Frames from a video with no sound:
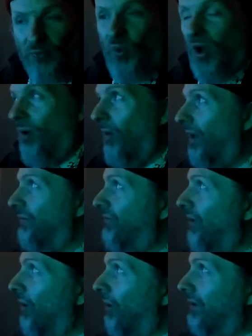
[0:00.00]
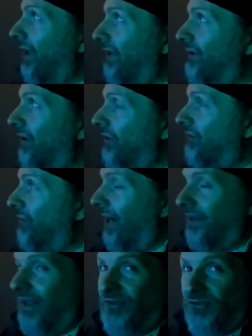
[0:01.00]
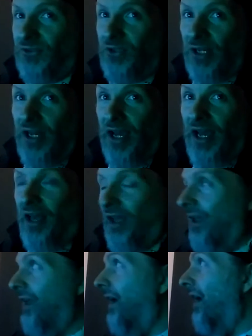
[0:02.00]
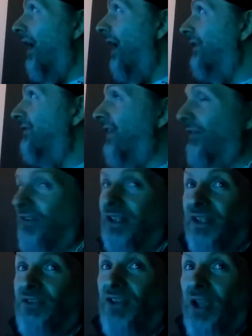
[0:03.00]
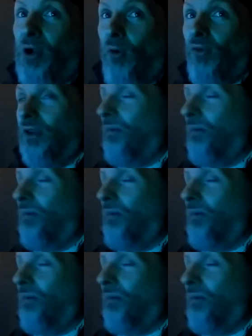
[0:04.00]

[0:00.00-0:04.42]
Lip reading: Well, hook line to this track that's gonna definitely take over the